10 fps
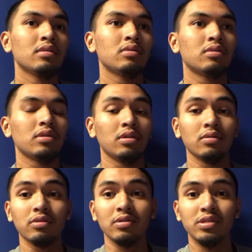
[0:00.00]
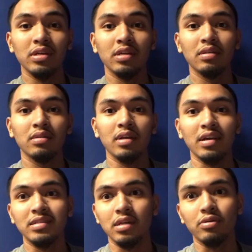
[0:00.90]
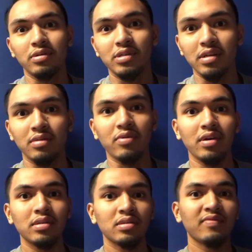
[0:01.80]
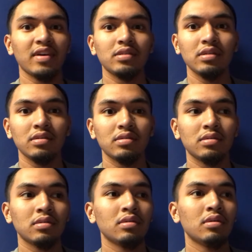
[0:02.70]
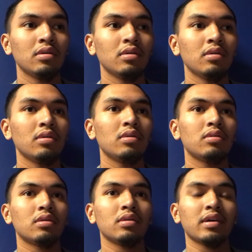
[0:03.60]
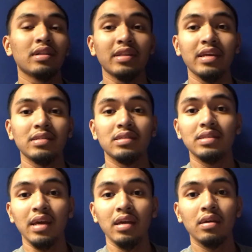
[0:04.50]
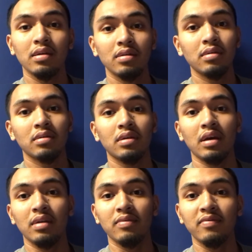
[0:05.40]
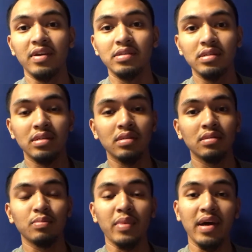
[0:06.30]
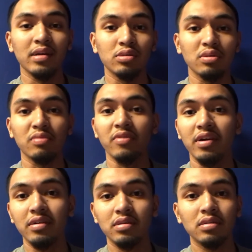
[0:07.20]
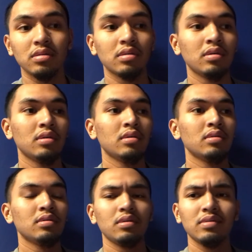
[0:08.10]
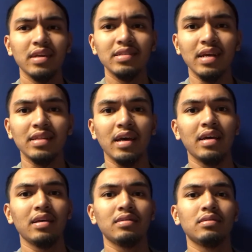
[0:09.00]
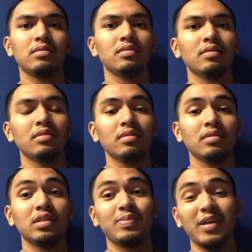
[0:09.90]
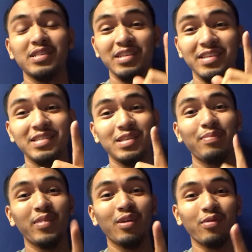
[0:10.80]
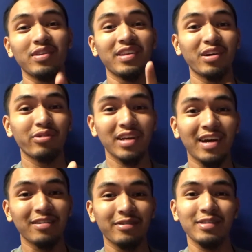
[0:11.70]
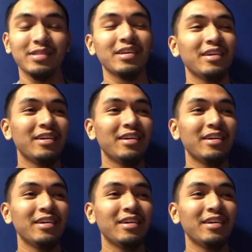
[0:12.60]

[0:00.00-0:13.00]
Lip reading: or grilled chicken. Like I said, grilled chicken, rice, veggies, or like a lean steak and veggies and mash or rice. Things like that. And especially, this is a big one, liquid calories.